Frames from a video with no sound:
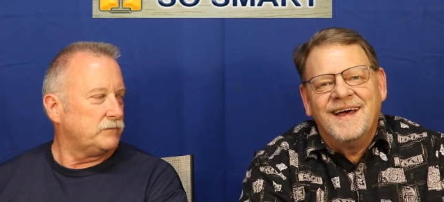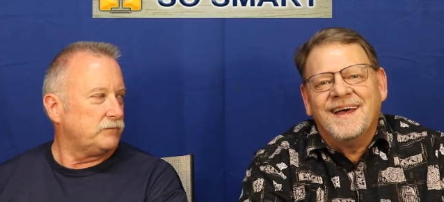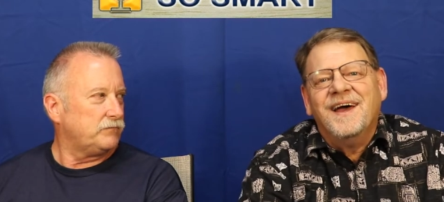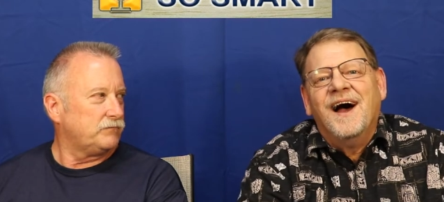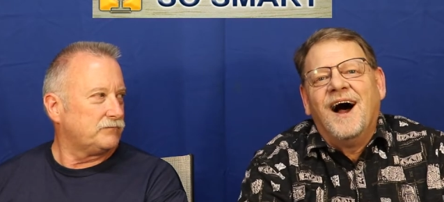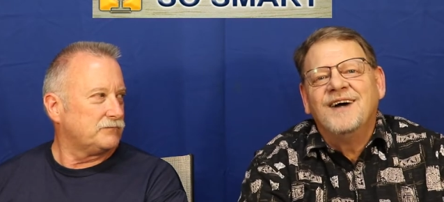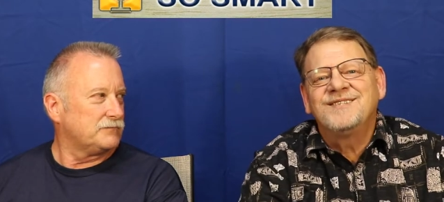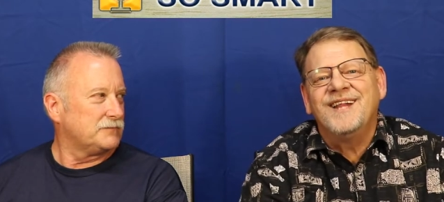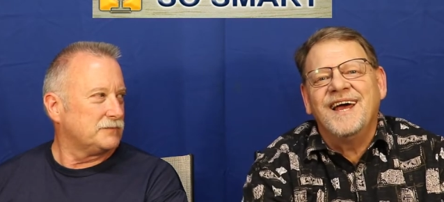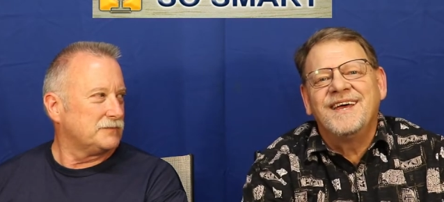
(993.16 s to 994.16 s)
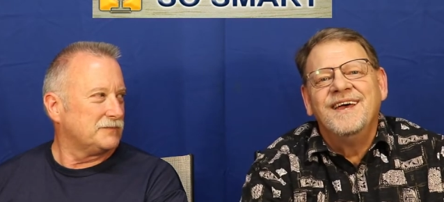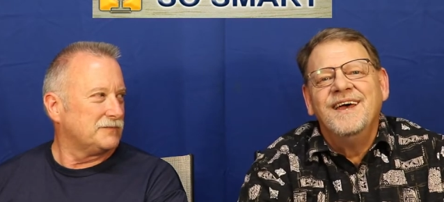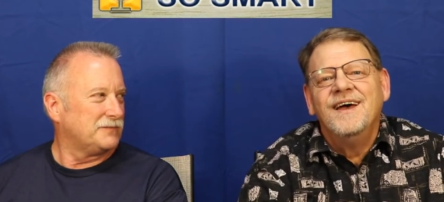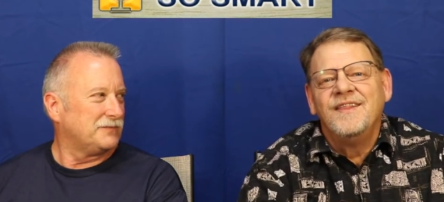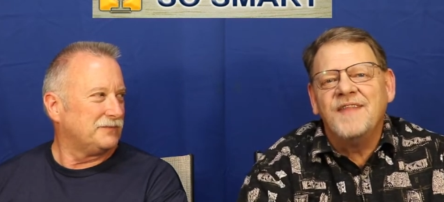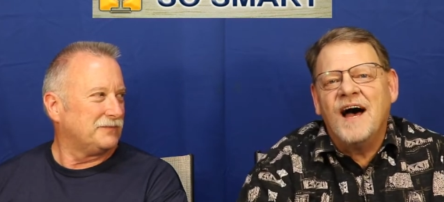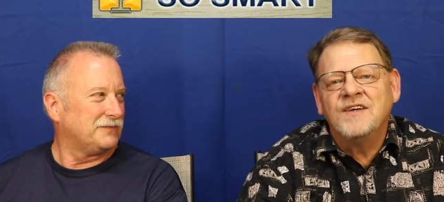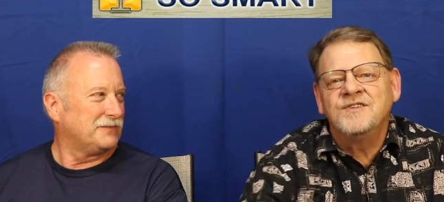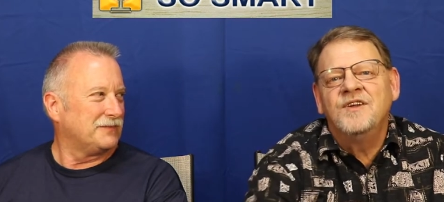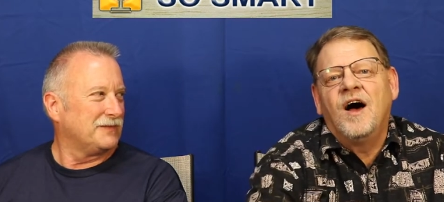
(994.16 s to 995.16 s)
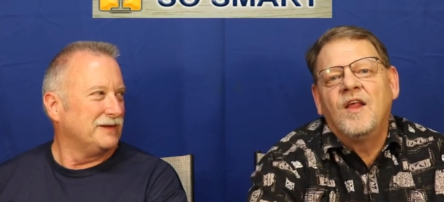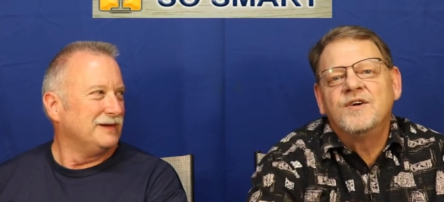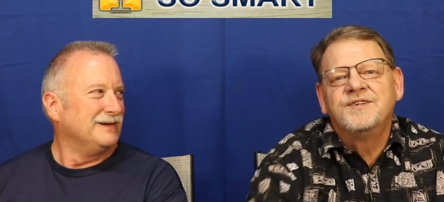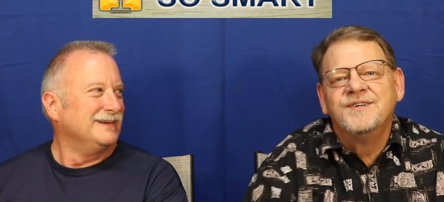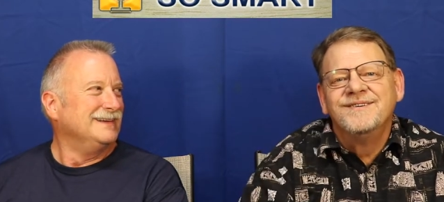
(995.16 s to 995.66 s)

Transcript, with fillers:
Speaker 1: I was like, $1,000.